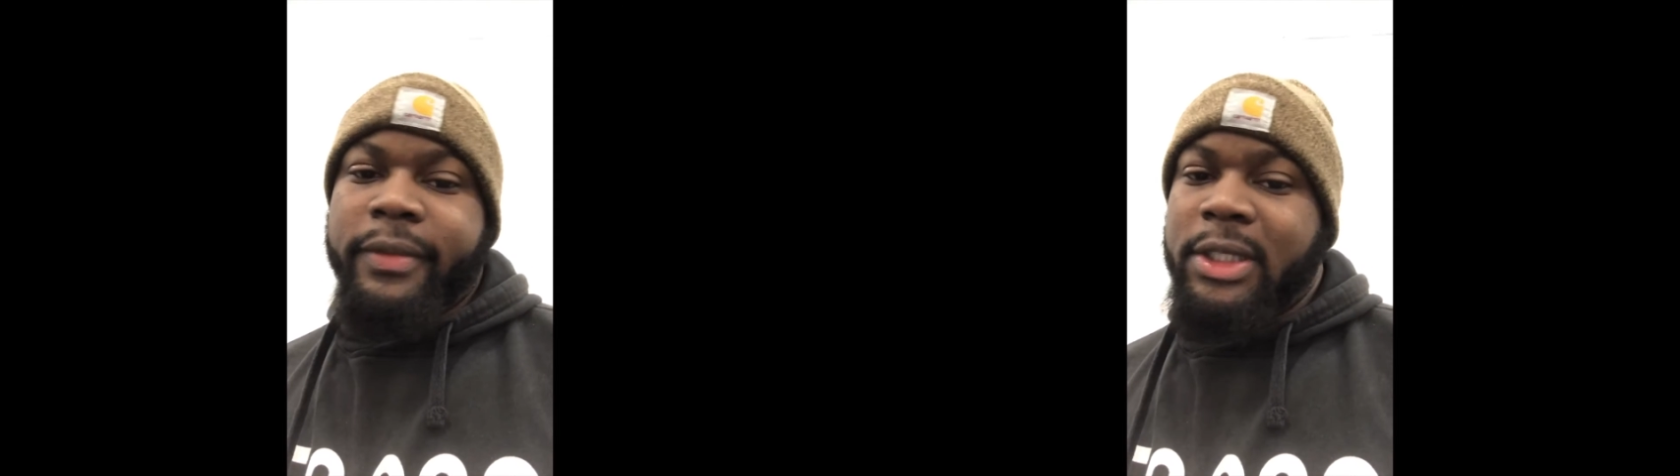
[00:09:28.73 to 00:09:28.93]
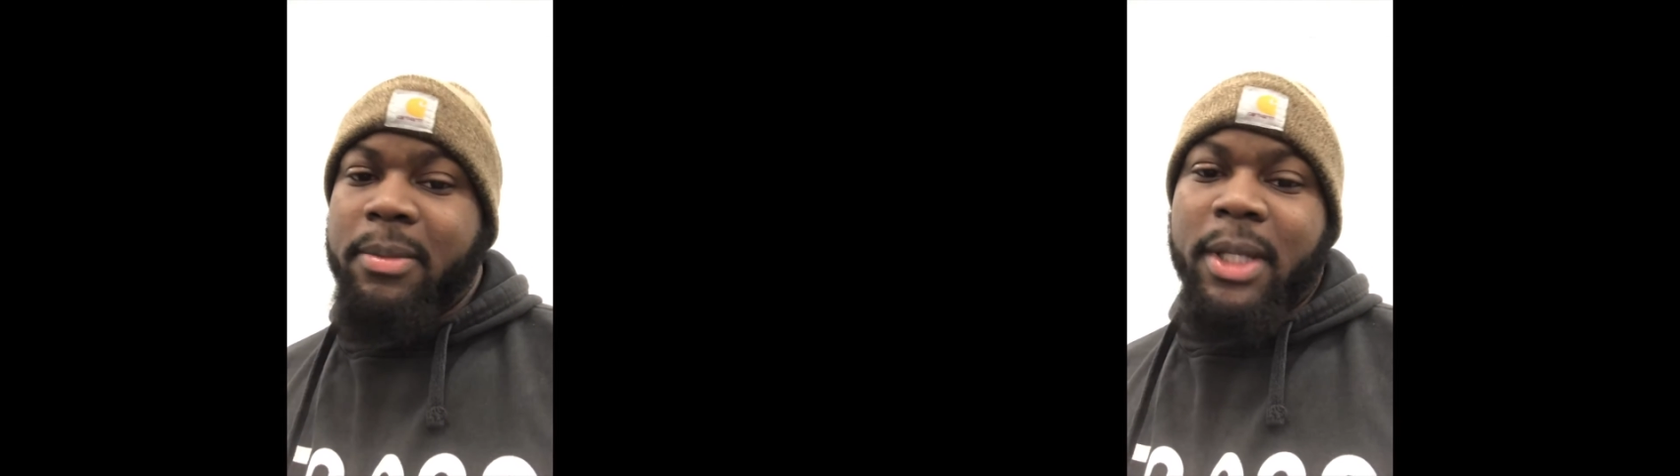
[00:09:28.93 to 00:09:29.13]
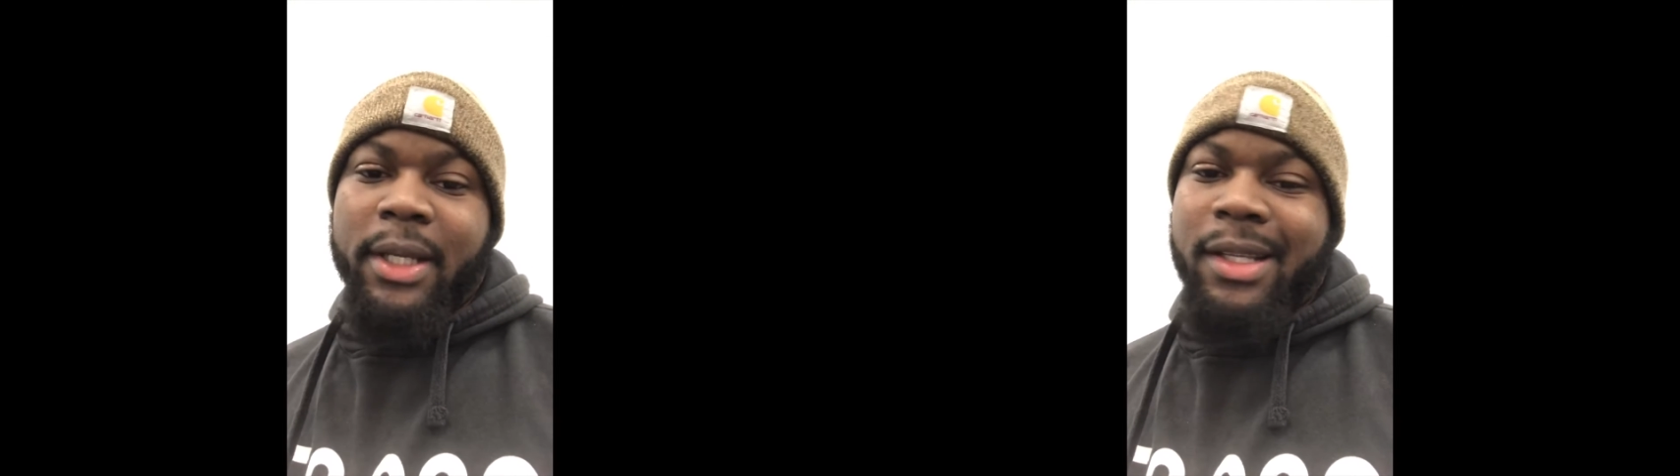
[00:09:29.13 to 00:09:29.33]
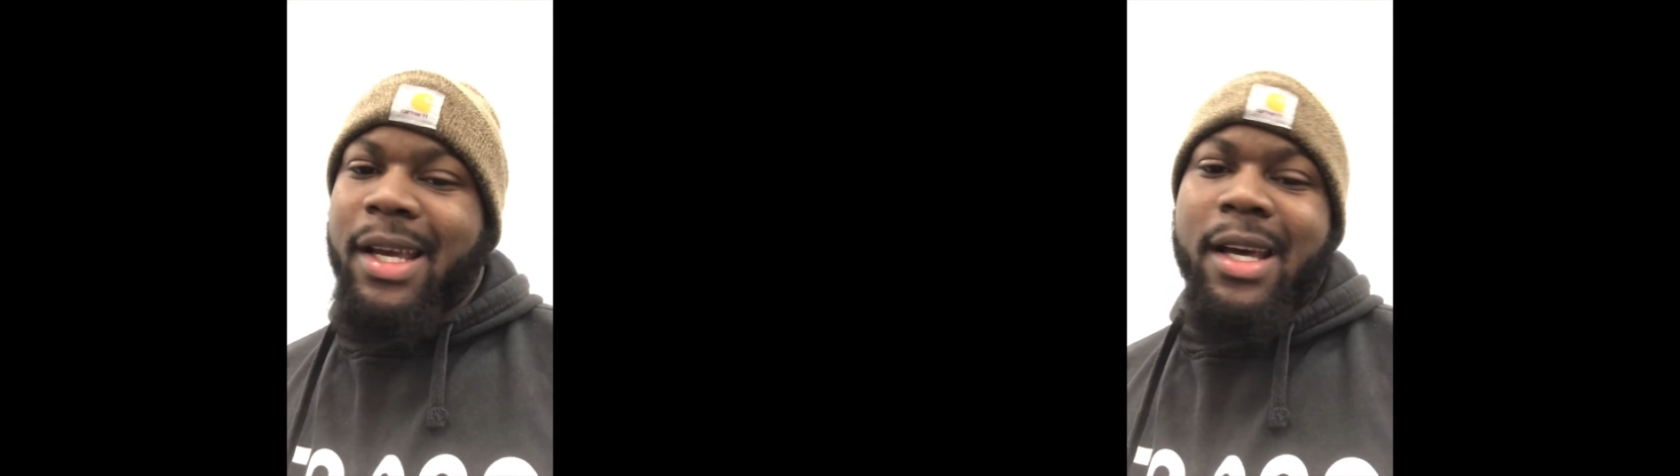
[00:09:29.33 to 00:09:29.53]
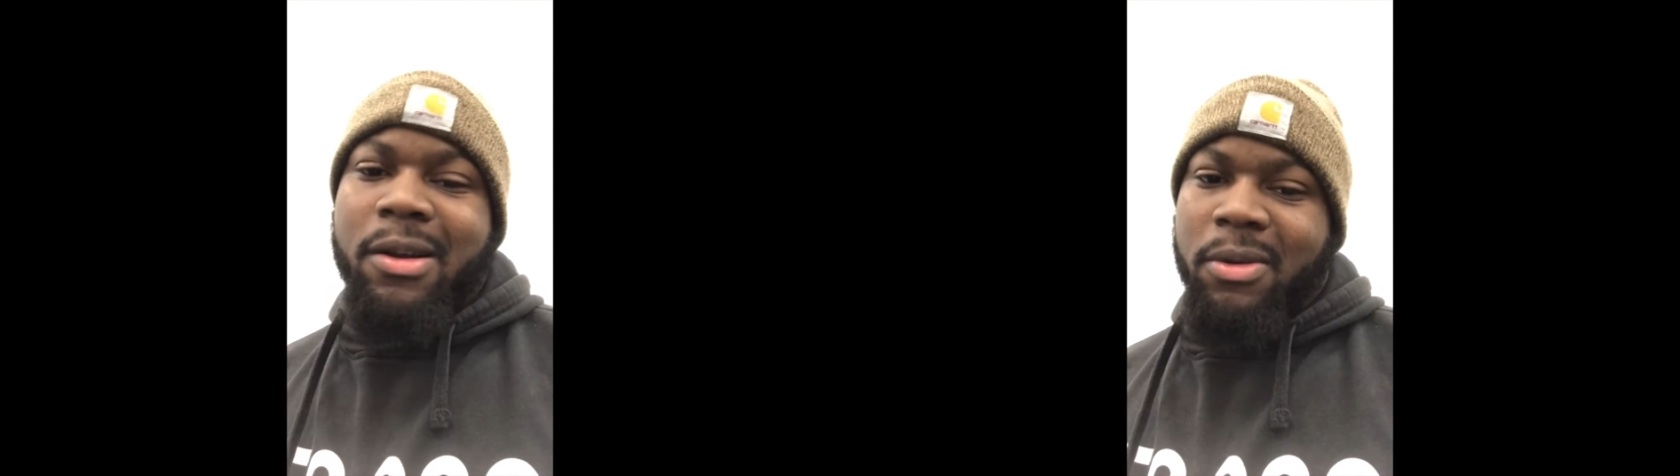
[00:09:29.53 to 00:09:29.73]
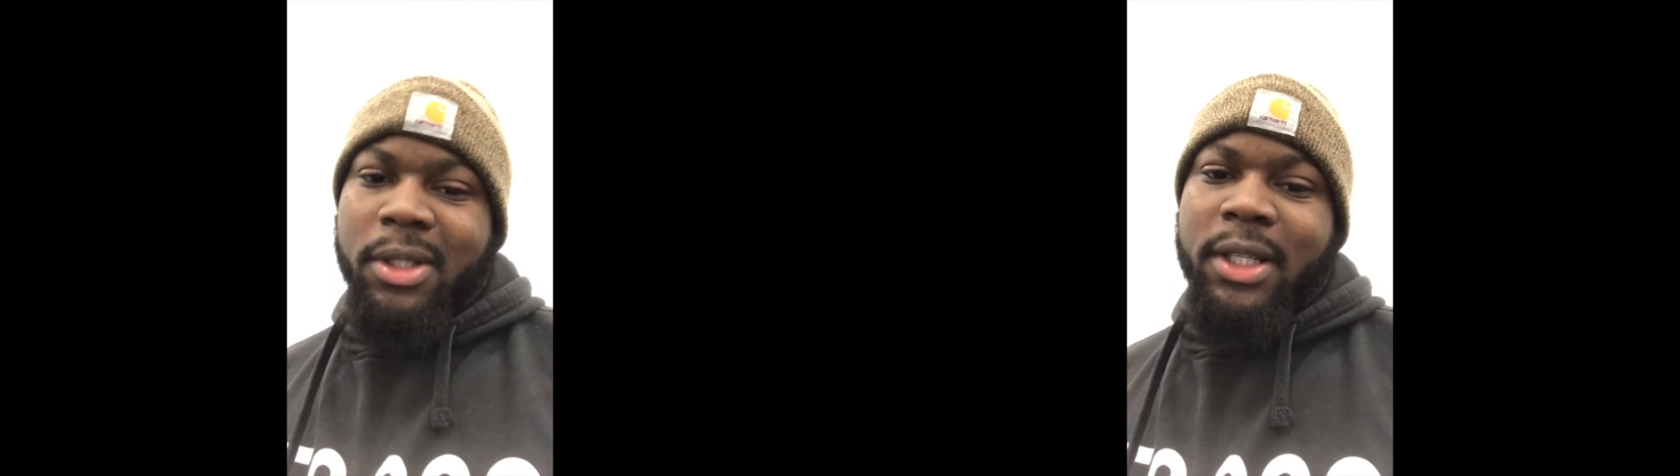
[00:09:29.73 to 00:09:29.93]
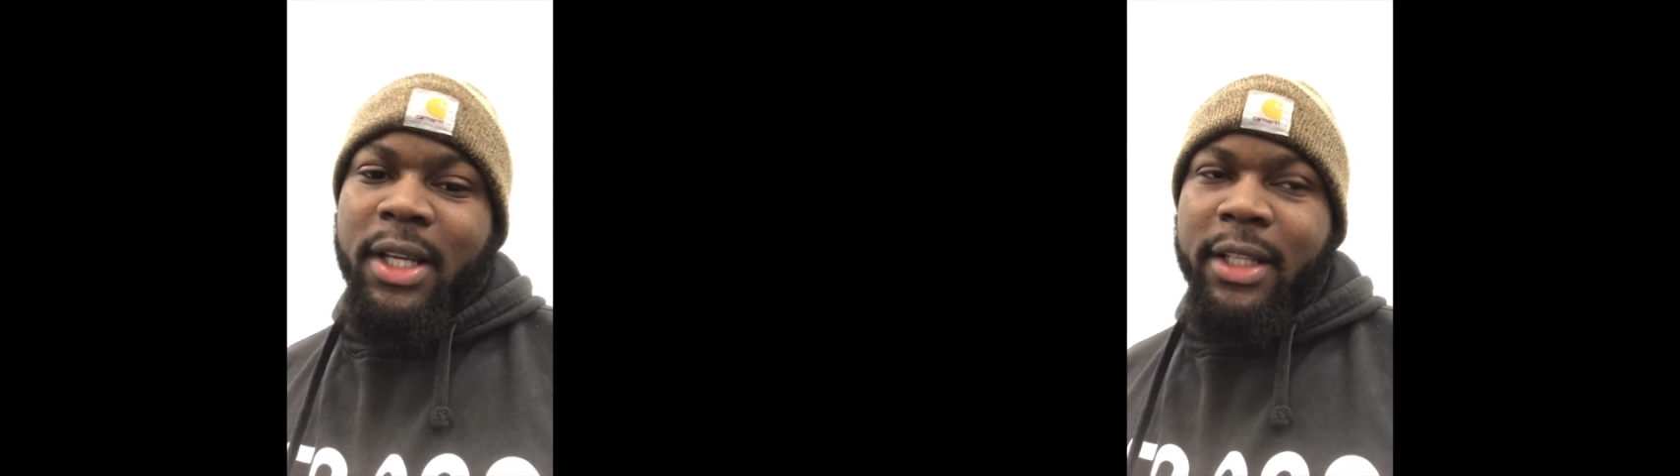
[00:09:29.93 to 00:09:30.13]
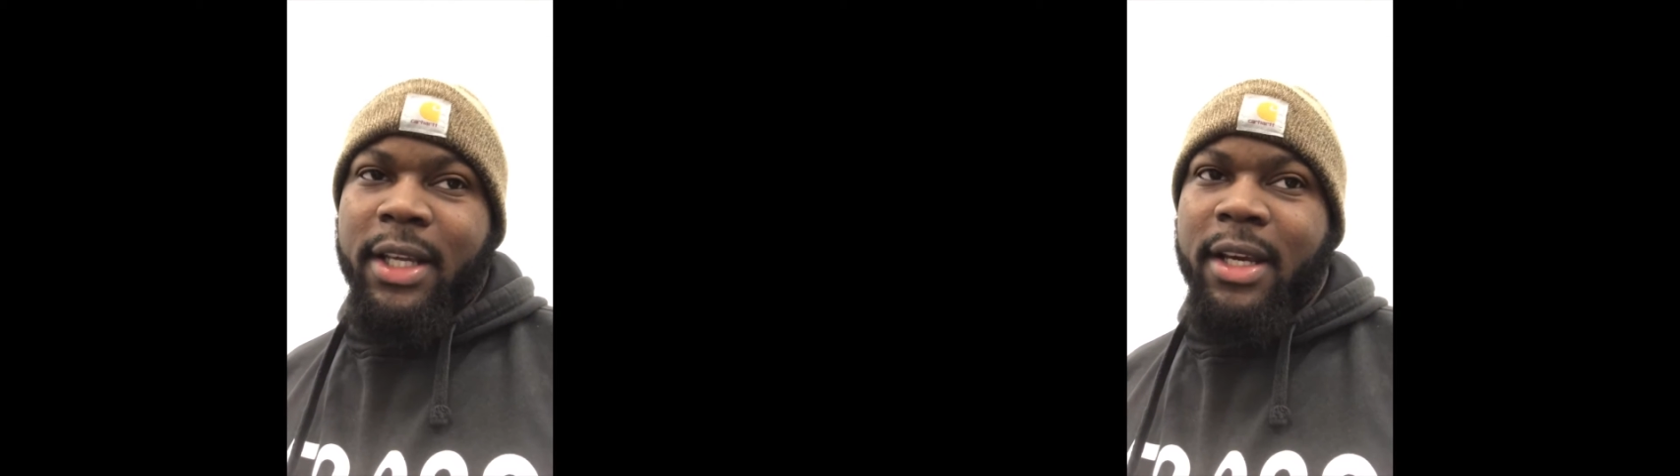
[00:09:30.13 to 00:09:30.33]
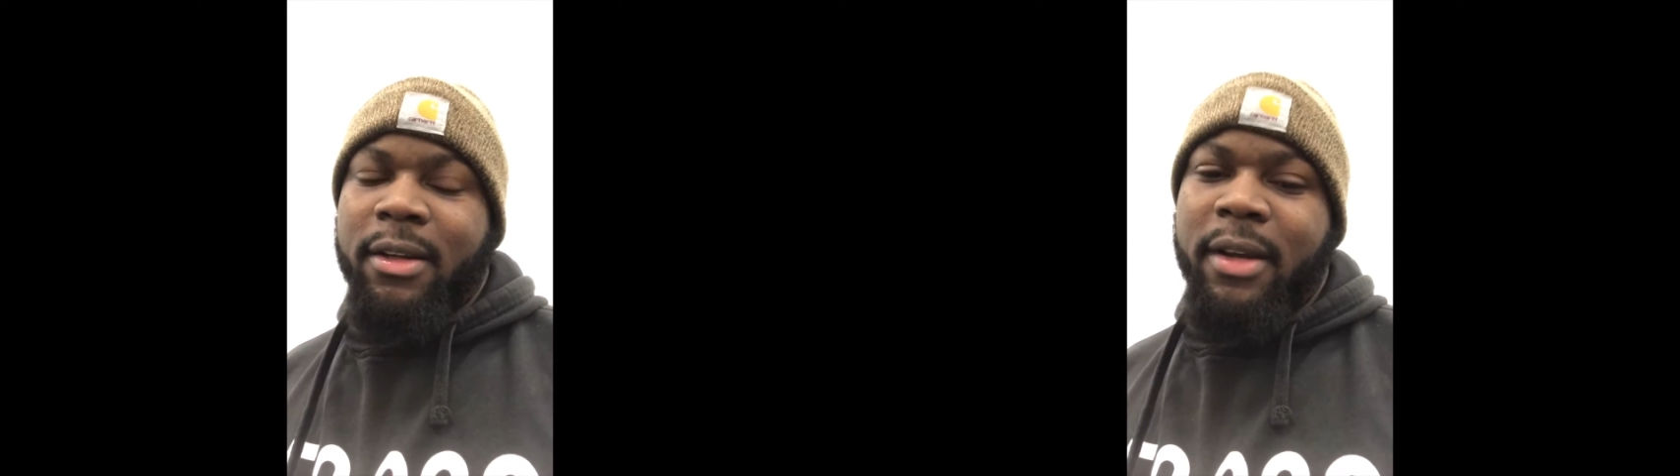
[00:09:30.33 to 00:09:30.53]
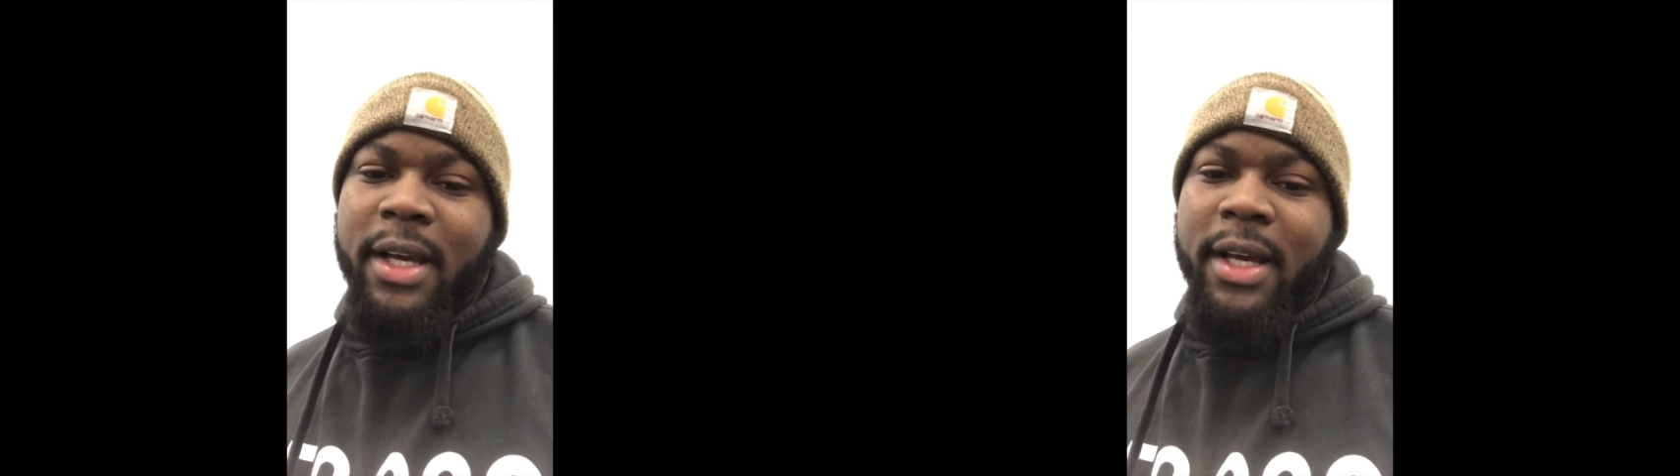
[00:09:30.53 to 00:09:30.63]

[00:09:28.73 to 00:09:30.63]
something like that. I don't want nothing like that.